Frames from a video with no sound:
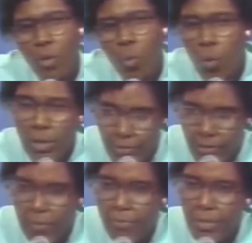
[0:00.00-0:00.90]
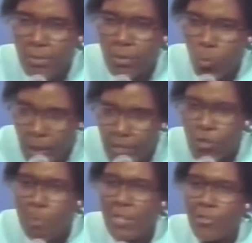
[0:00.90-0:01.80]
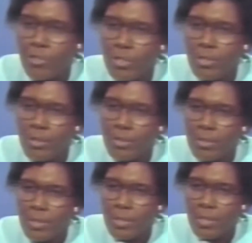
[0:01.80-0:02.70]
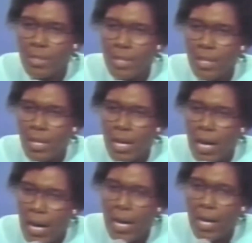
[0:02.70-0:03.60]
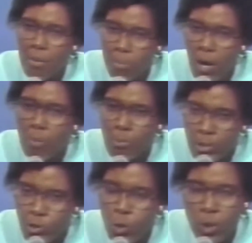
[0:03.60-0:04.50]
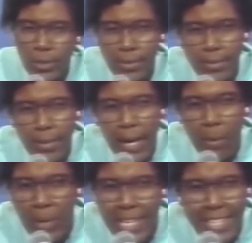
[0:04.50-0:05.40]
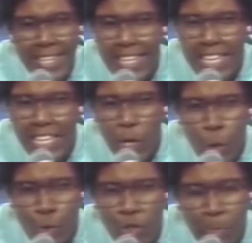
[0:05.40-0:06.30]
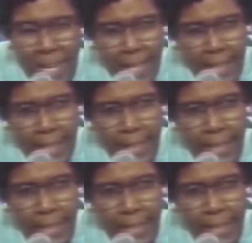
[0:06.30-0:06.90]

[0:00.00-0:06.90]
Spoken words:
What is different? What is special? I, Barbara Jordan, am a keynote speaker.